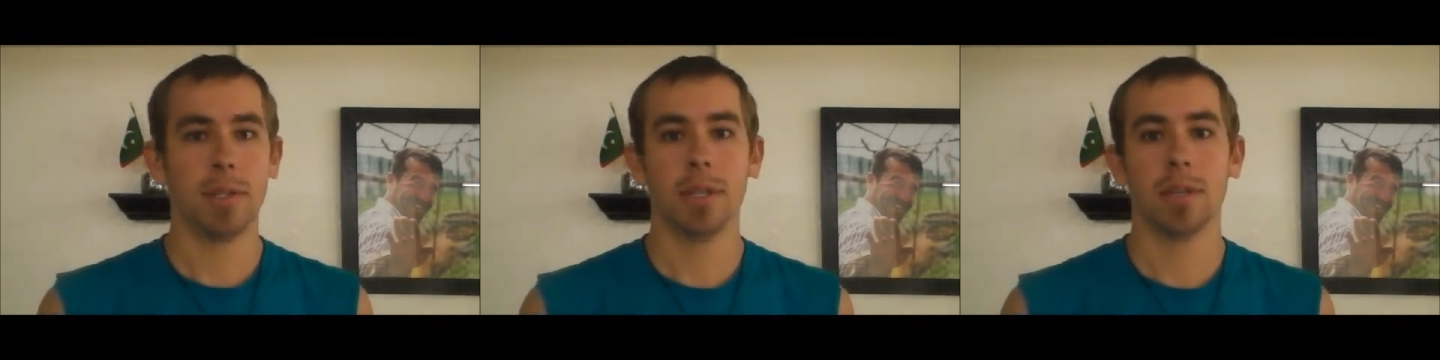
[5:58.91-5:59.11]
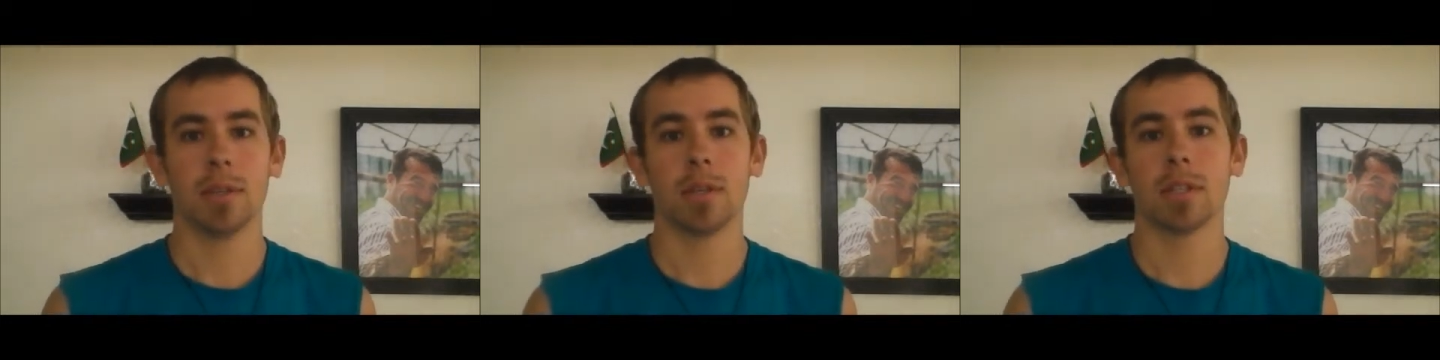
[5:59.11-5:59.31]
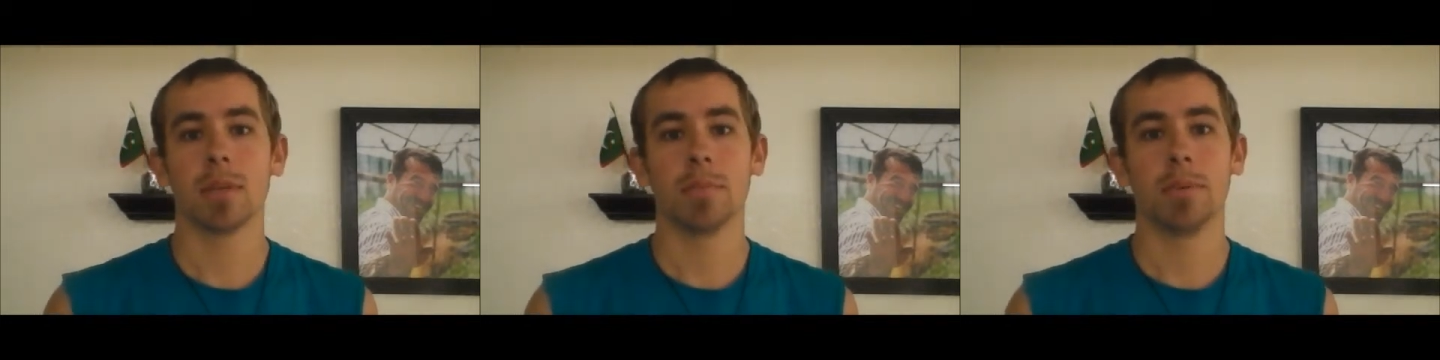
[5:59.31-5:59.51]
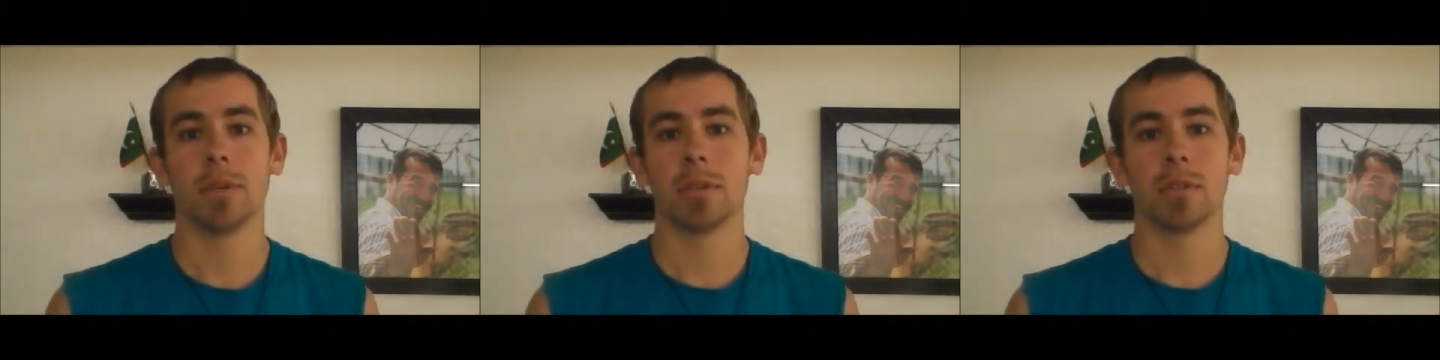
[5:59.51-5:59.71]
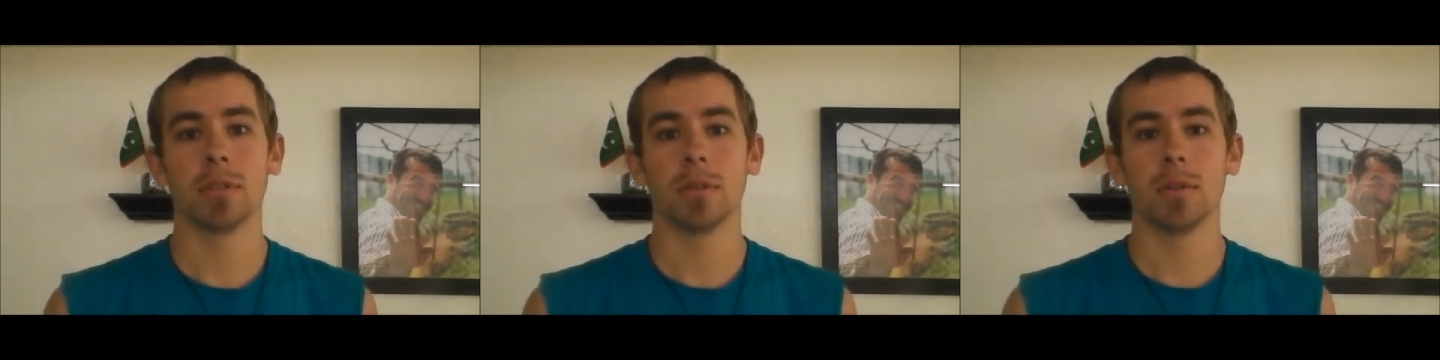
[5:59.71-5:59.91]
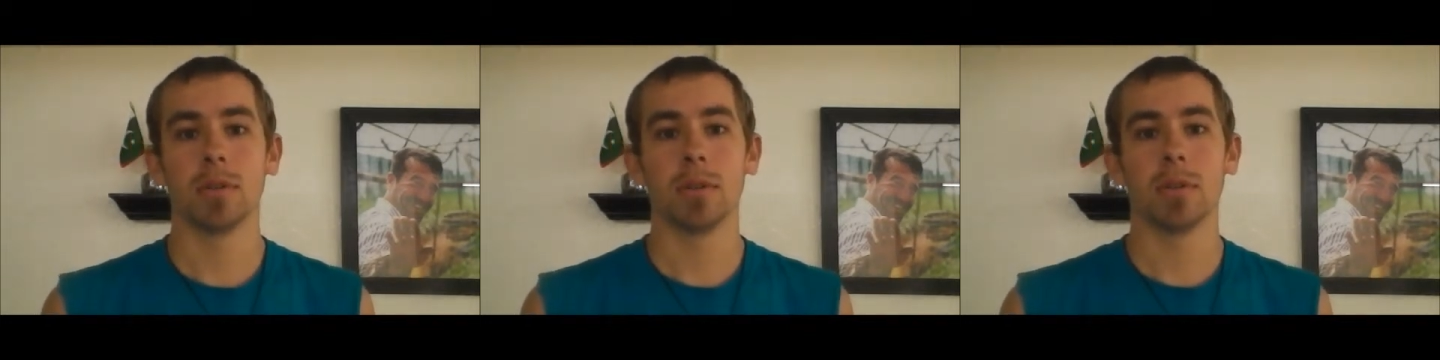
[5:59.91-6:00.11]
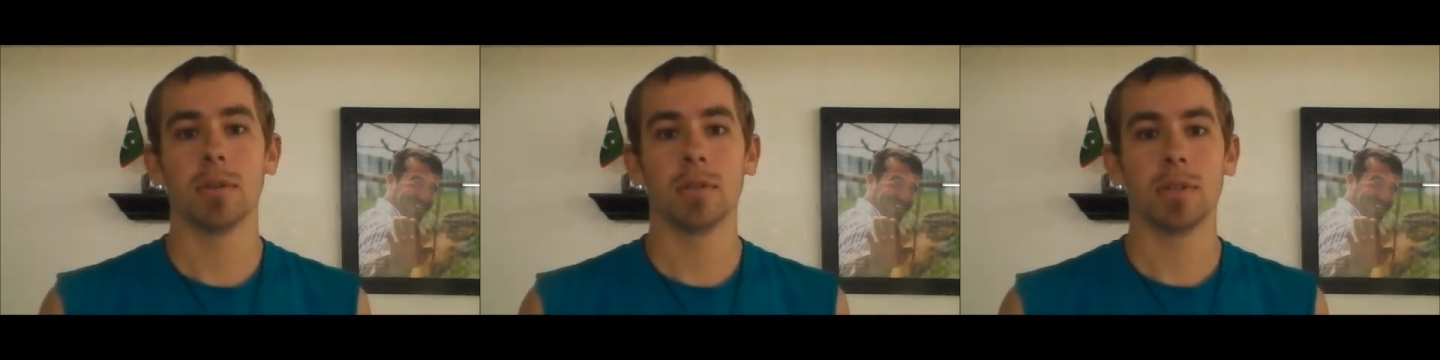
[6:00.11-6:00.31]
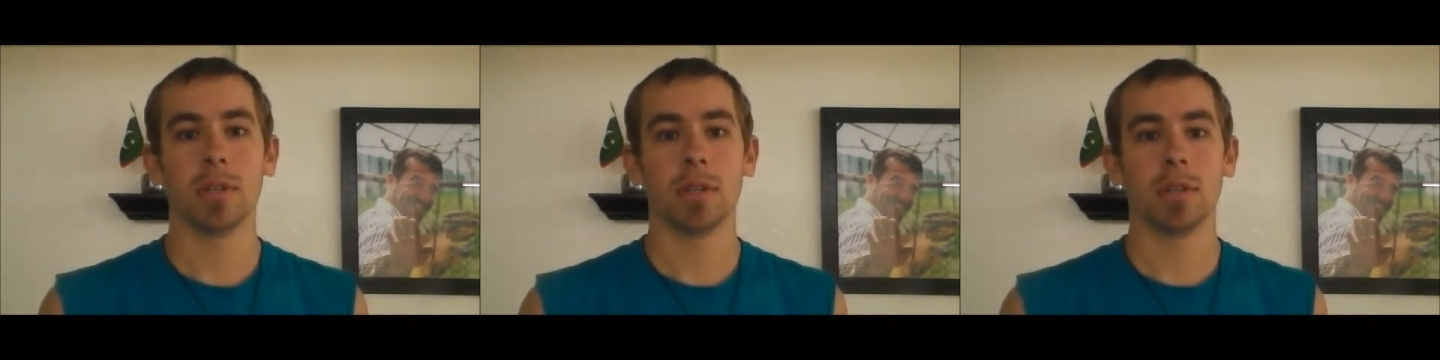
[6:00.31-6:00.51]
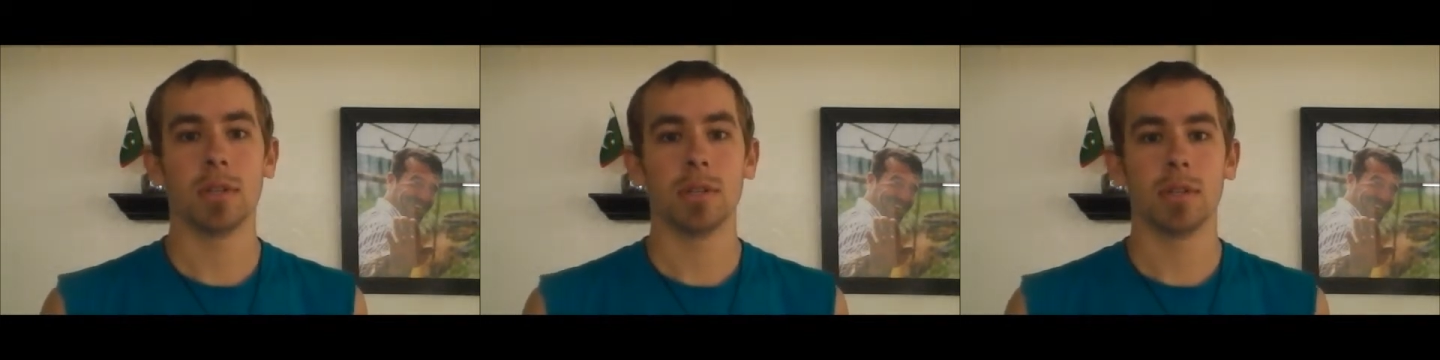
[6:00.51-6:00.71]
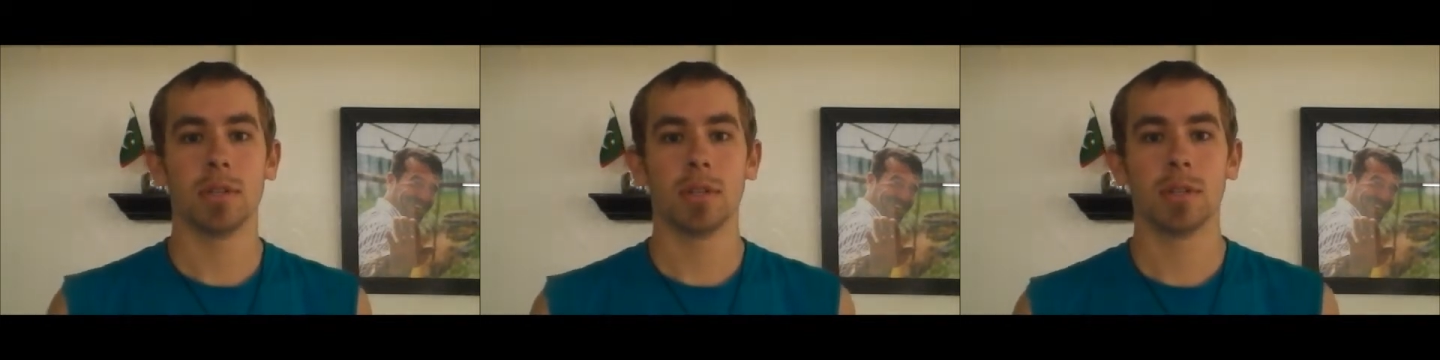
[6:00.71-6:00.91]
take lots of pictures
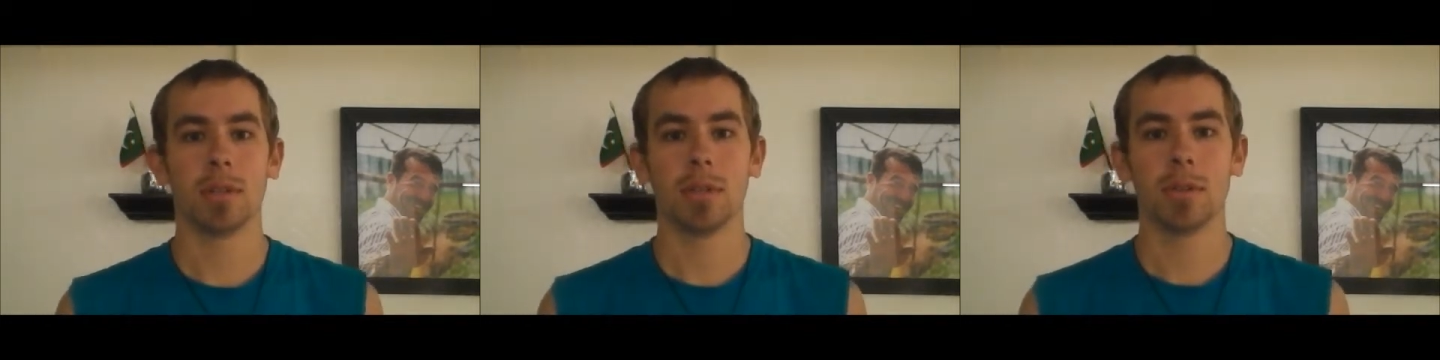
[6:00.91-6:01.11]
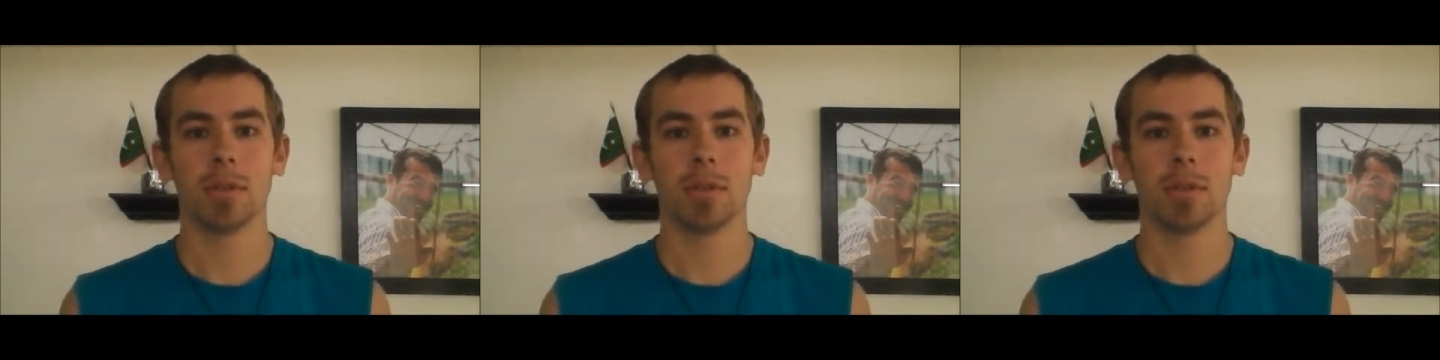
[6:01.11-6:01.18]
and